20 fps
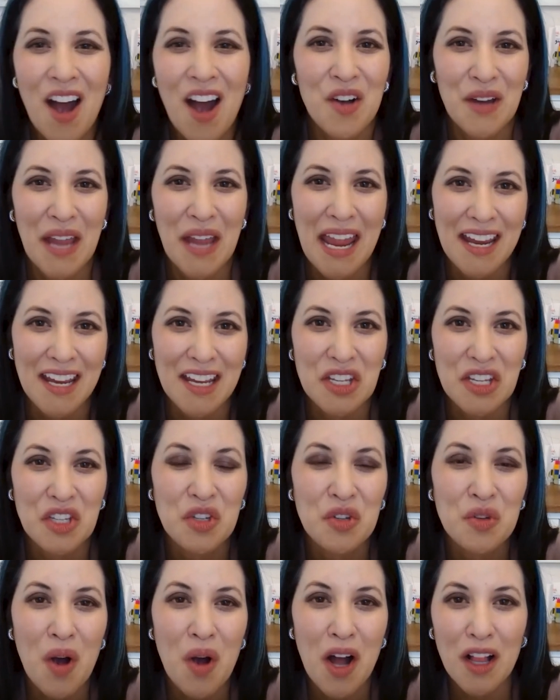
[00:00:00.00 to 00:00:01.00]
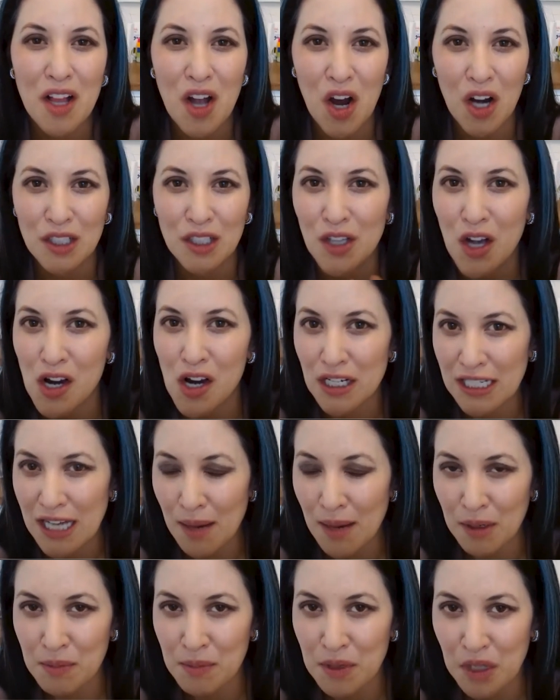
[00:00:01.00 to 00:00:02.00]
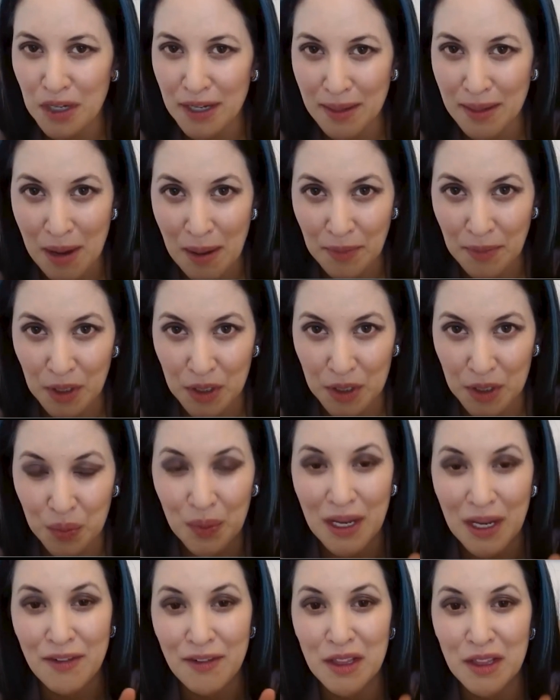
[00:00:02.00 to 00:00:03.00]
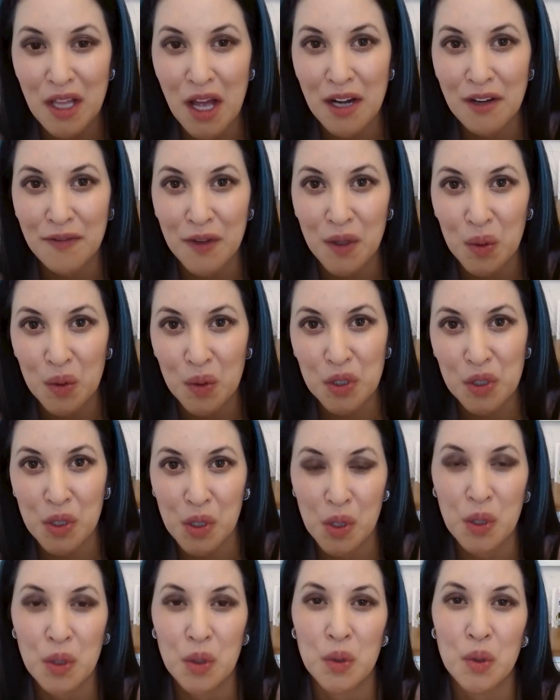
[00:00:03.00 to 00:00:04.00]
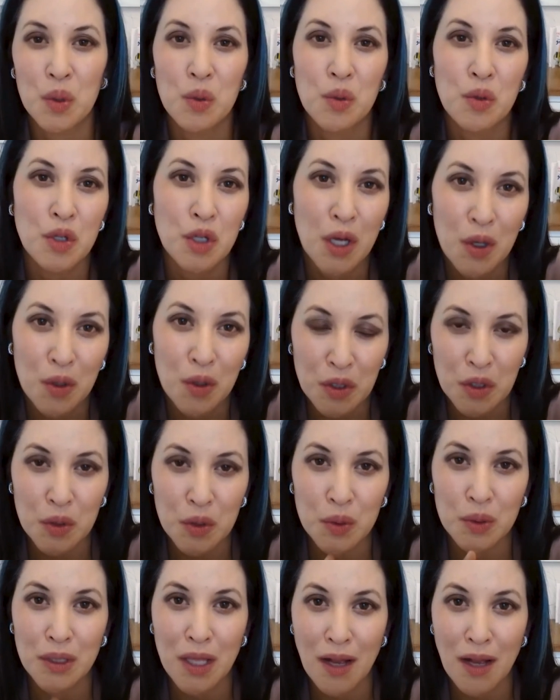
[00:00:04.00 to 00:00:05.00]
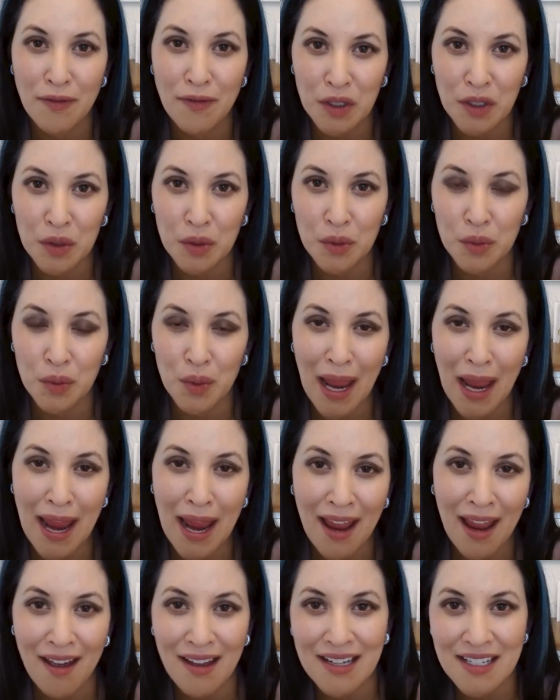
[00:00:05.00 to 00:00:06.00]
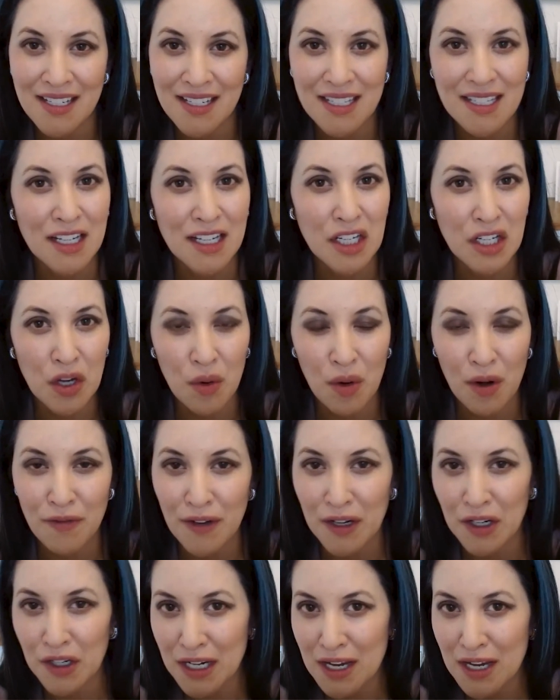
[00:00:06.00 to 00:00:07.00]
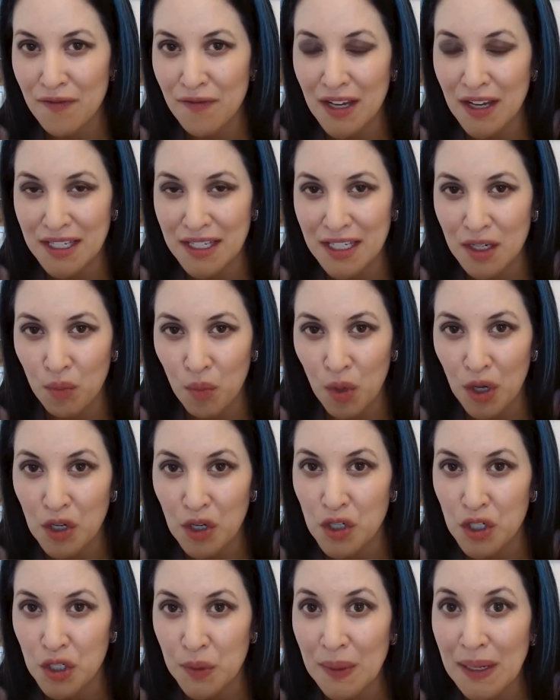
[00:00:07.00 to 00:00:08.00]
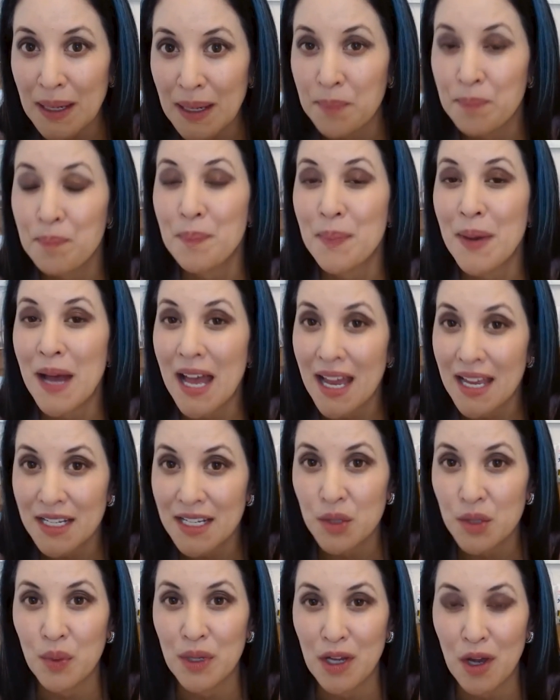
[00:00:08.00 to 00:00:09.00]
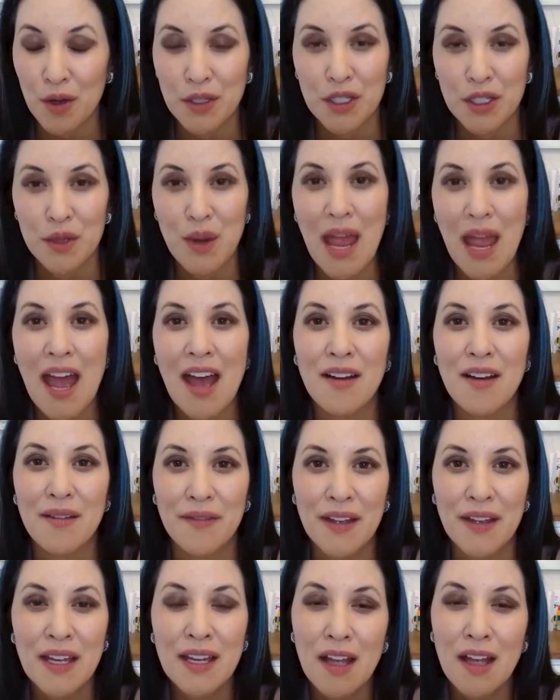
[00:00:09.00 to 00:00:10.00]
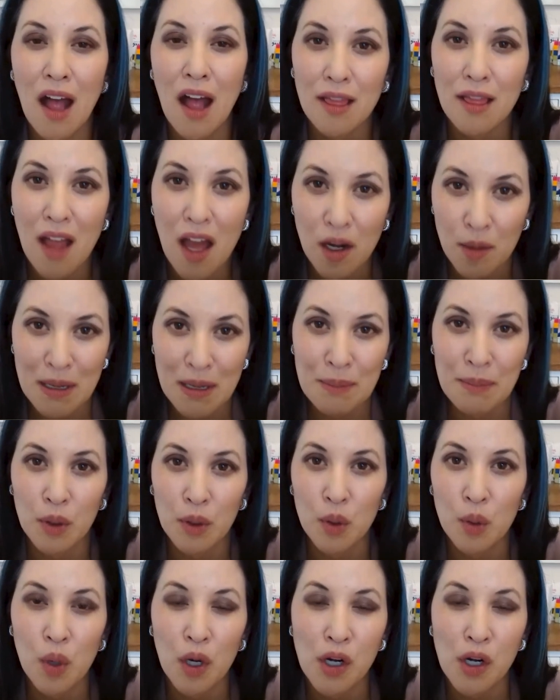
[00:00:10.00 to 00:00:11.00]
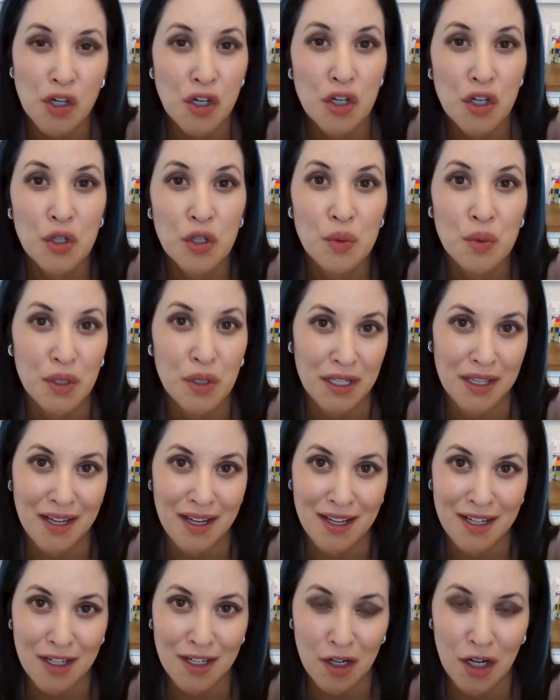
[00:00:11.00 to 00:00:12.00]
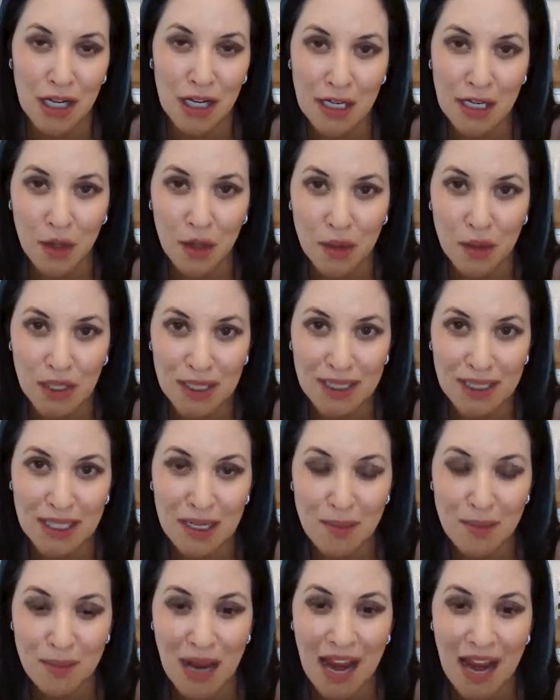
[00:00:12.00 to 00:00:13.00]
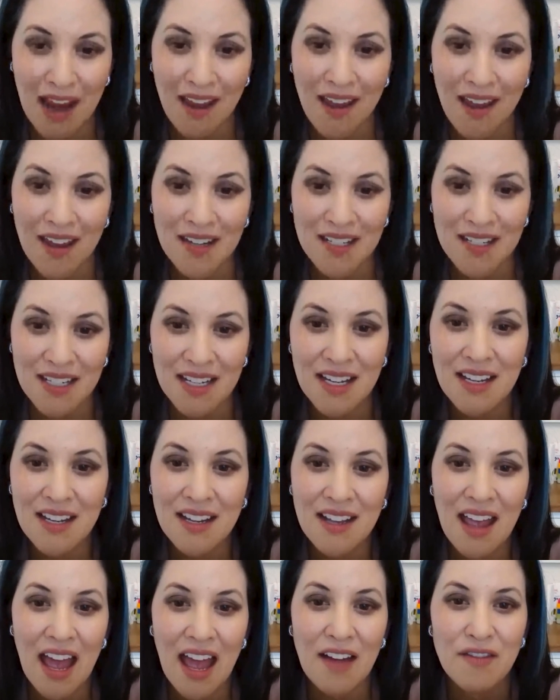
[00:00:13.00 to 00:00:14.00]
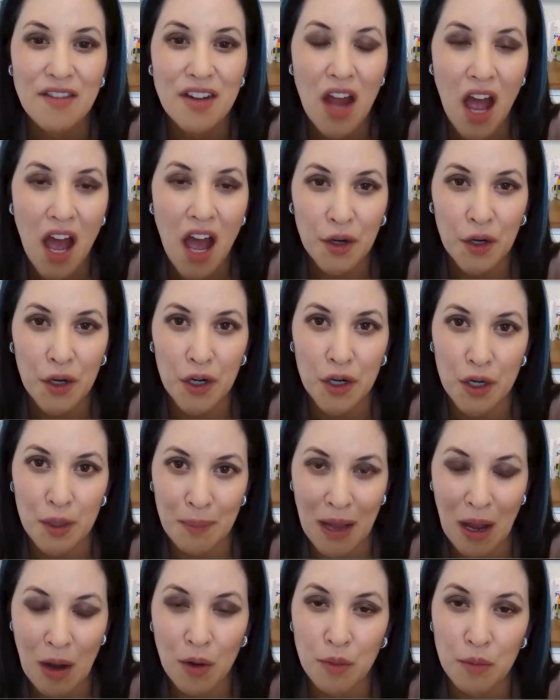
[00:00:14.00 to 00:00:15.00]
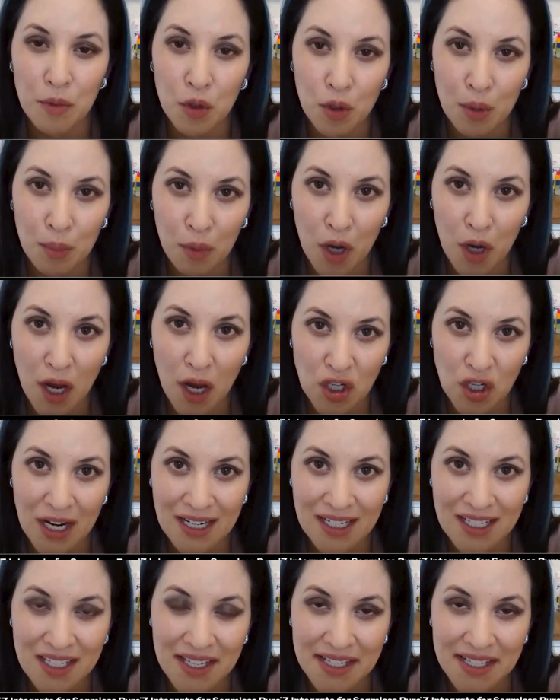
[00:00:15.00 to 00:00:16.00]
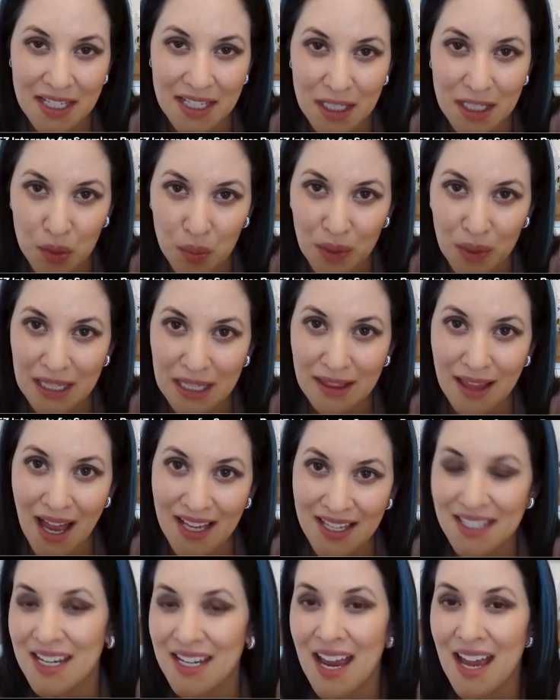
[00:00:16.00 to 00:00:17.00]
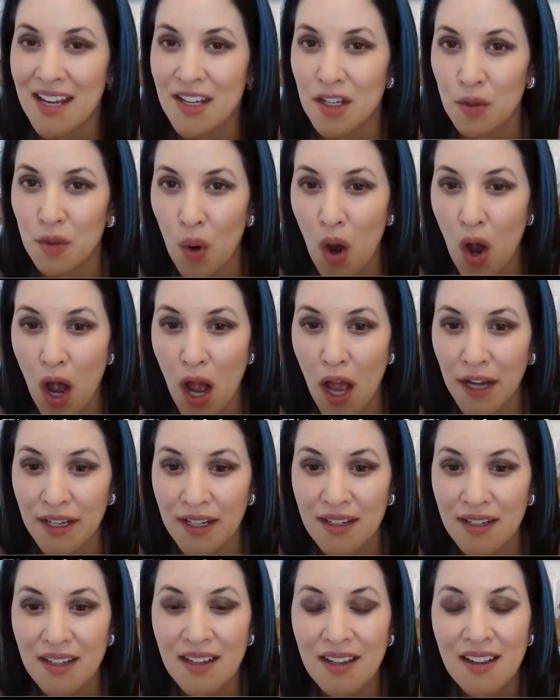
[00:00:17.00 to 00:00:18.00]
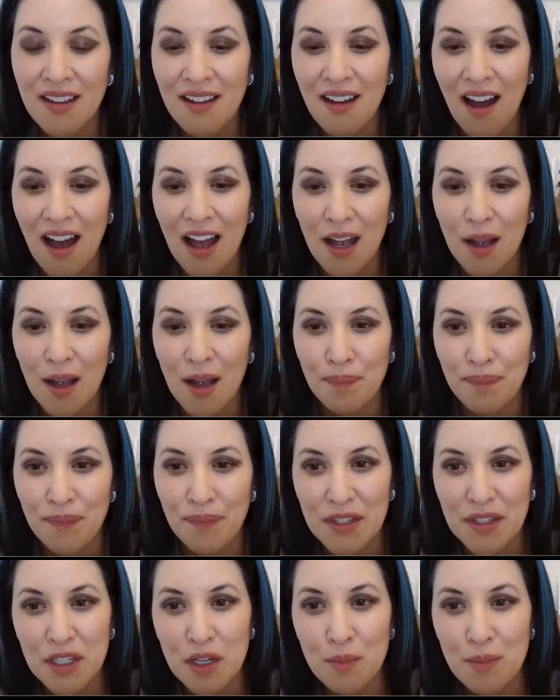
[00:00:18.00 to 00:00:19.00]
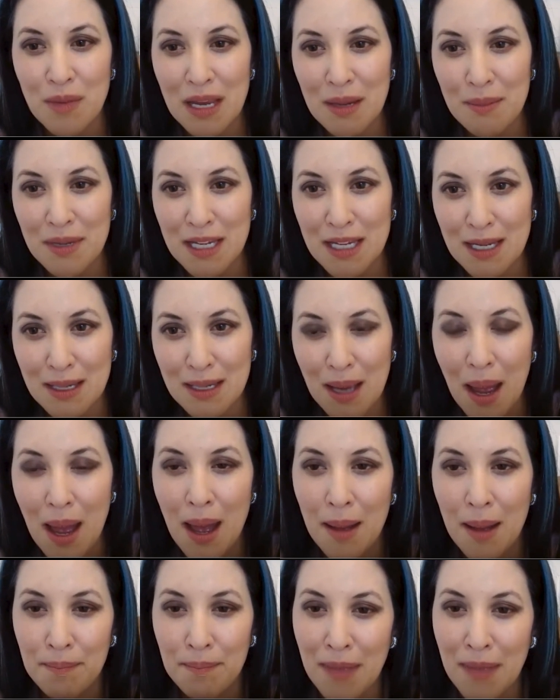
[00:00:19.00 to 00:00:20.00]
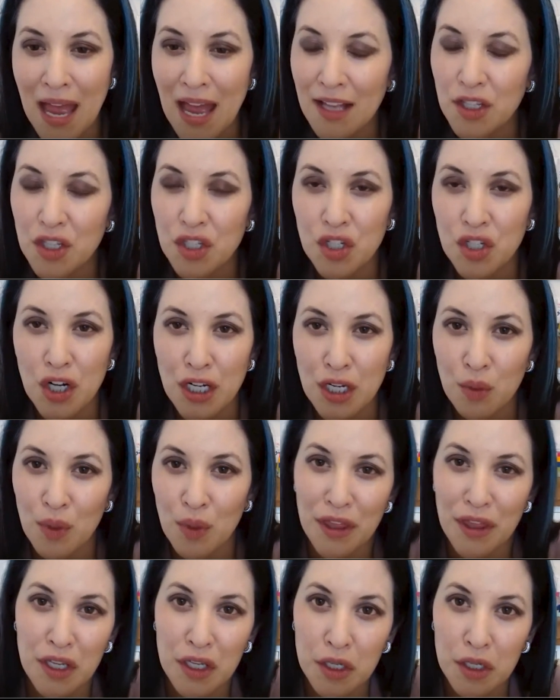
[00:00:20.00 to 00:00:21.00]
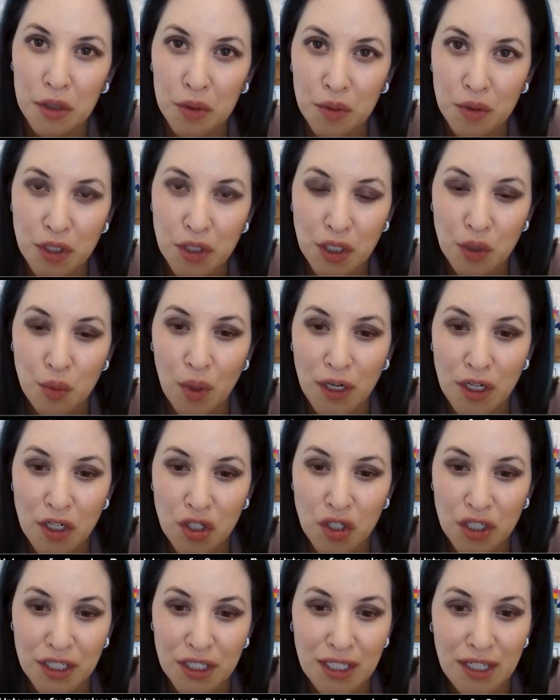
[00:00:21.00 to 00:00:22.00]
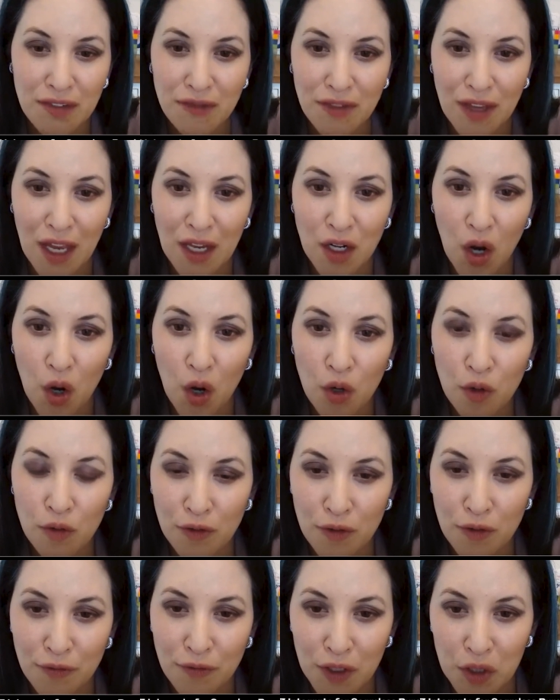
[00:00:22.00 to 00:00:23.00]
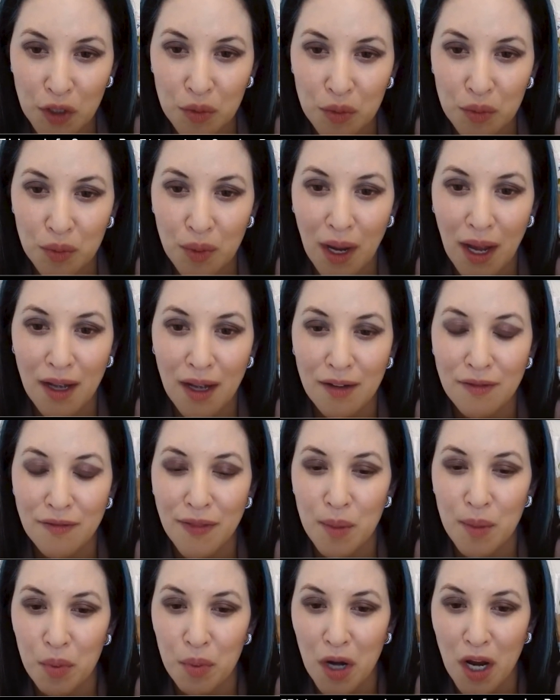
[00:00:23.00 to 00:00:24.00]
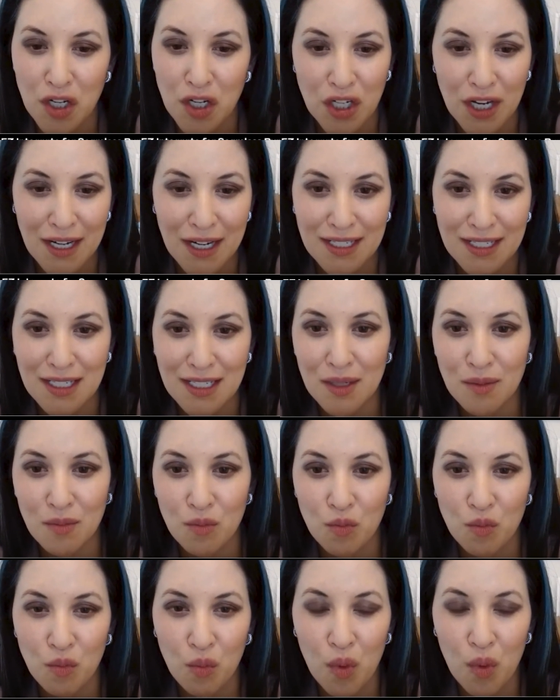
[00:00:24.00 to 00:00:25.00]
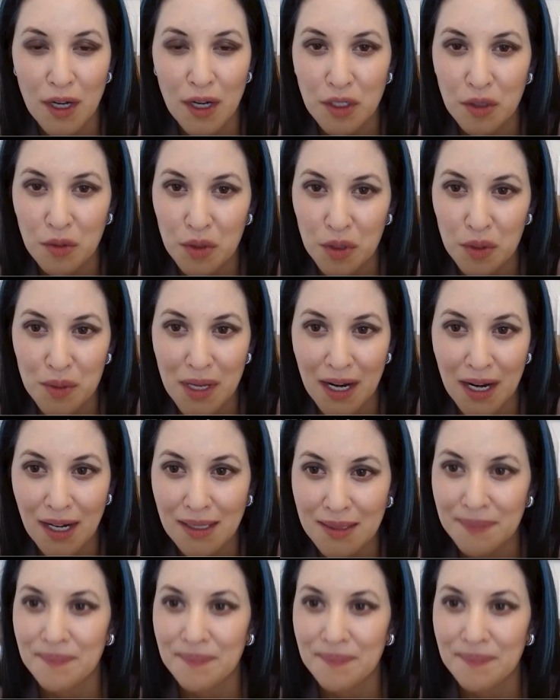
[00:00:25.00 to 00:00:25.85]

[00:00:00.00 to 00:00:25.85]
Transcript: Okay, you all are longtime community members. We have a lot of folks who know you, love you, and are very invested in what you're doing. But we also have a lot of people who are new to the Hedera ecosystem and have not heard about your projects since we last had you on. So maybe, Matt, starting with you, do you want to just give an overview of the project and what you do there?